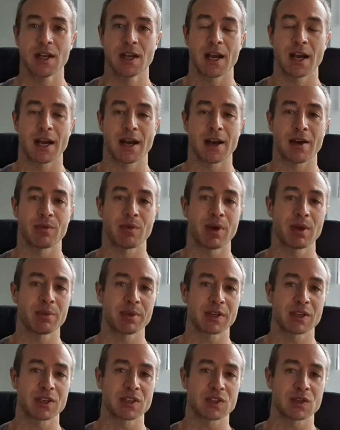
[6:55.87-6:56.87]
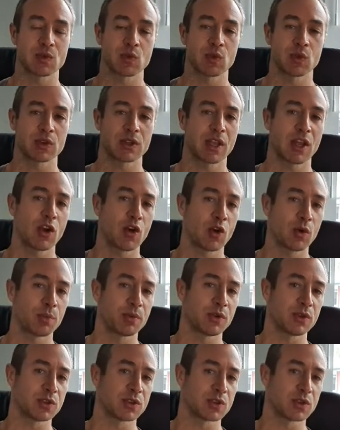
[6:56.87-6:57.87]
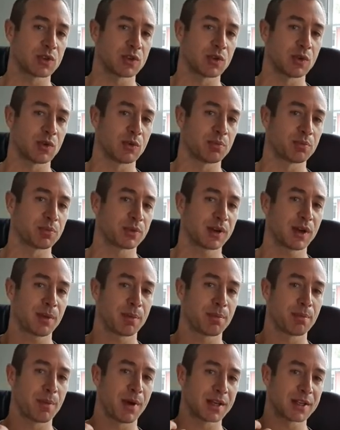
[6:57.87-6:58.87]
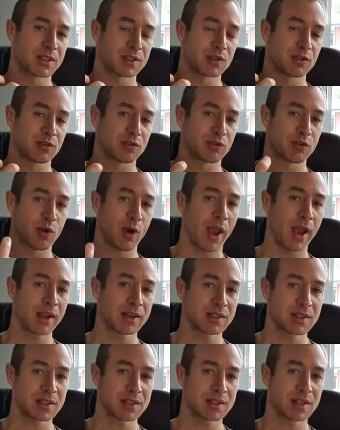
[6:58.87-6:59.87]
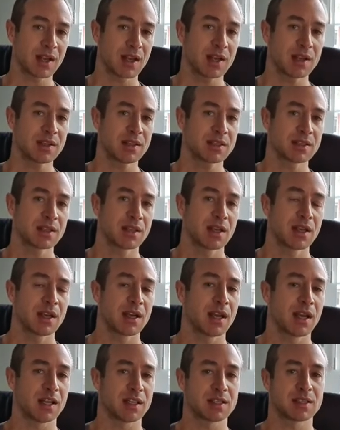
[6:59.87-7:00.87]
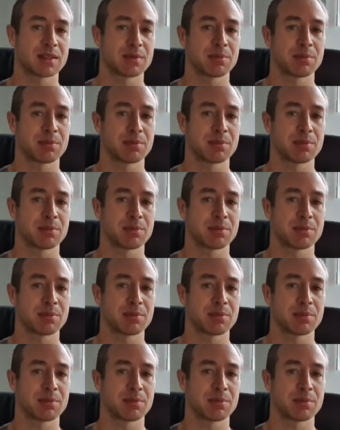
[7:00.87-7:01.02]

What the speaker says: one magnesium would help you to prep muscle for exercise. It's a